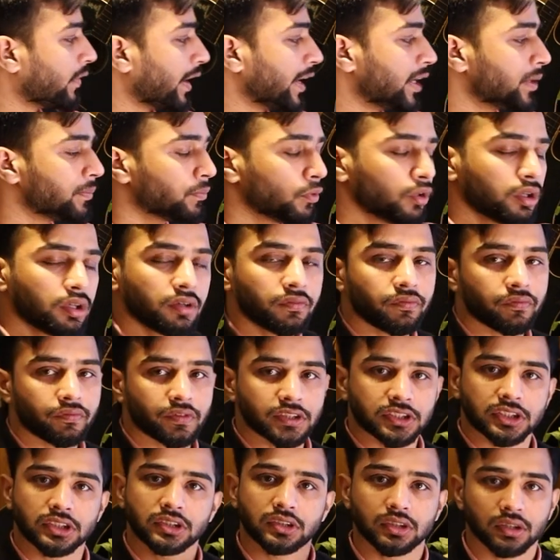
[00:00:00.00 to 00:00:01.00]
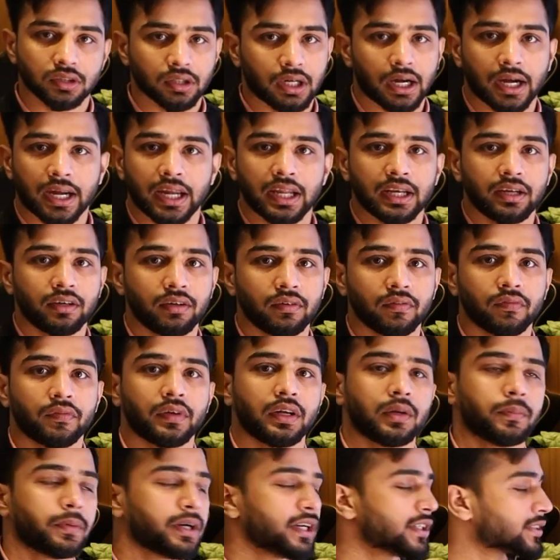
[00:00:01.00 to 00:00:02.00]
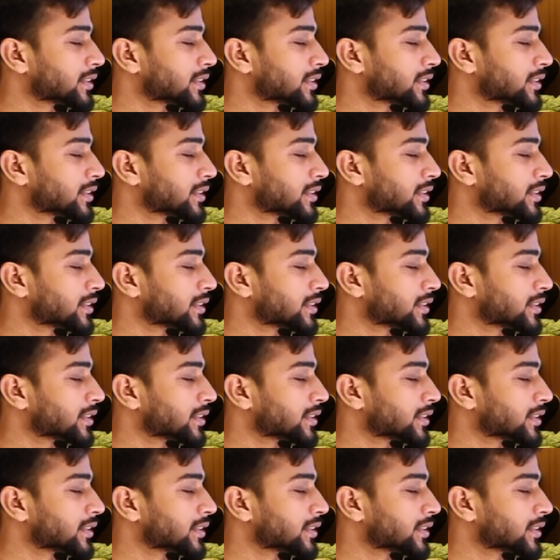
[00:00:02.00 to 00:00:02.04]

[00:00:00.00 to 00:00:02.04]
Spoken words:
whiteboard, which again we'll be